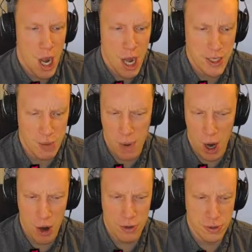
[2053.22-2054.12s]
I
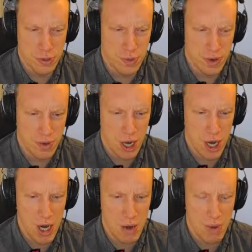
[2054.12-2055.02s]
suppose we got
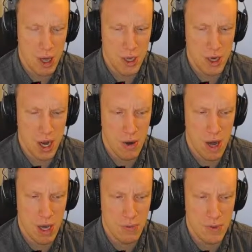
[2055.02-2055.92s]
any modern
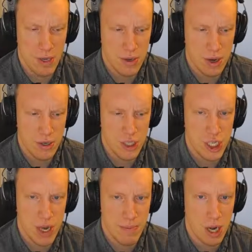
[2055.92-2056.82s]
hero, I'd be your
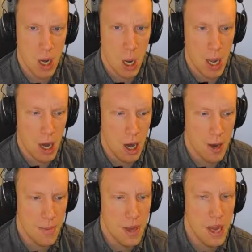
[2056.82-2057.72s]
champion,
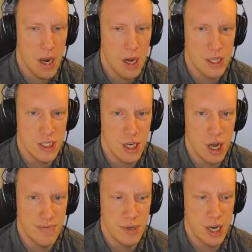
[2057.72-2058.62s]
Leon. Listen
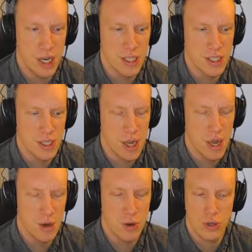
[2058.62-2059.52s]
up, Nicholas.
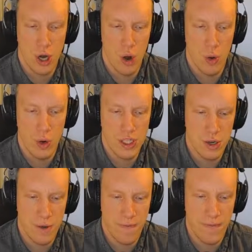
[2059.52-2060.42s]
Your goal is to
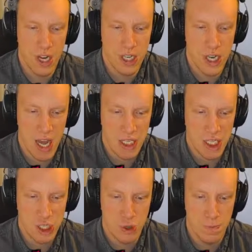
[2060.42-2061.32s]
defeat that
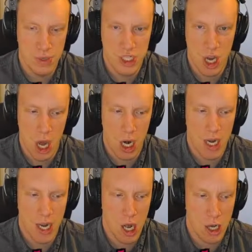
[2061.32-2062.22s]
superstar
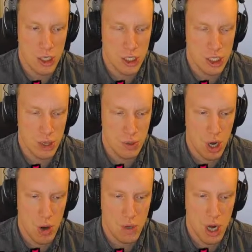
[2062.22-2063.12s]
Leon, so
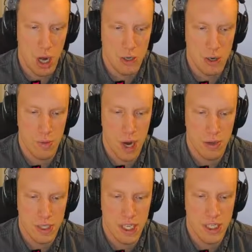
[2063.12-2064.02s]
go conquer
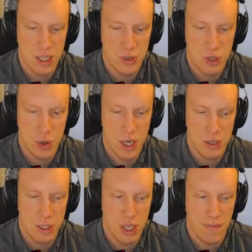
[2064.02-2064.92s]
Route 6 and train
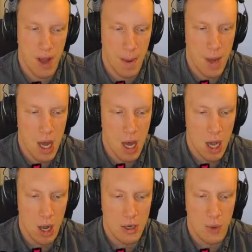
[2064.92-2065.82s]
yourself up
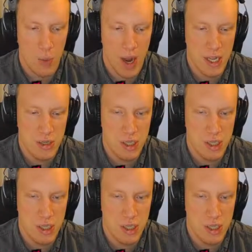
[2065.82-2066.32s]
along the way to